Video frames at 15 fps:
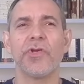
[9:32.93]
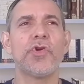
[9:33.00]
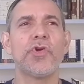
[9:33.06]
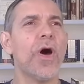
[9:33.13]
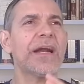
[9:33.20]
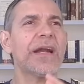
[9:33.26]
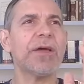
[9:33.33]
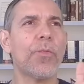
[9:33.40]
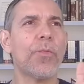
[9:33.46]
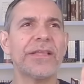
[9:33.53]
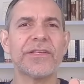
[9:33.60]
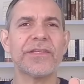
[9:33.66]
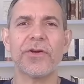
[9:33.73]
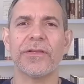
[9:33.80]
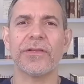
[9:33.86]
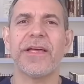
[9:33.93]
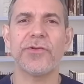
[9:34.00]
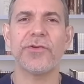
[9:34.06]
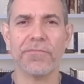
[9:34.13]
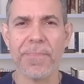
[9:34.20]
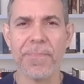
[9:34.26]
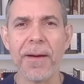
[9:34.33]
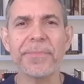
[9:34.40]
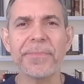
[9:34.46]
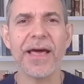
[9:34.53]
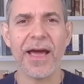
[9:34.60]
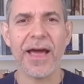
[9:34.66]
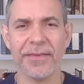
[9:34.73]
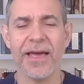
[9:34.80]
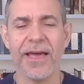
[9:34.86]
You are the one that your mom
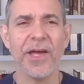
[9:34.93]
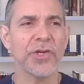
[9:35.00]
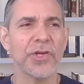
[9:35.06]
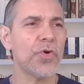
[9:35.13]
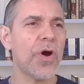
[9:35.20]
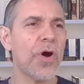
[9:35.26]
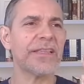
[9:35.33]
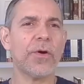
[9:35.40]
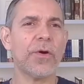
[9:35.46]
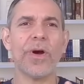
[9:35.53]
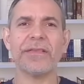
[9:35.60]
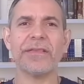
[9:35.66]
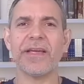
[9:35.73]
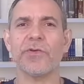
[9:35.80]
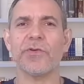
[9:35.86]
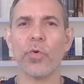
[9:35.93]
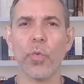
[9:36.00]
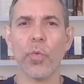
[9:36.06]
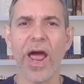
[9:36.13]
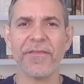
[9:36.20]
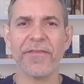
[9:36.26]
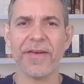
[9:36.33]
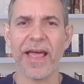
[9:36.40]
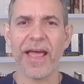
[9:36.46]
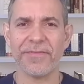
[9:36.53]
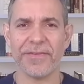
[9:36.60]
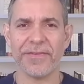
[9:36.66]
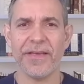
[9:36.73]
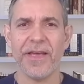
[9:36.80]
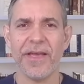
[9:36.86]
died. You are the one that your wife
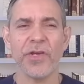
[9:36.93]
left.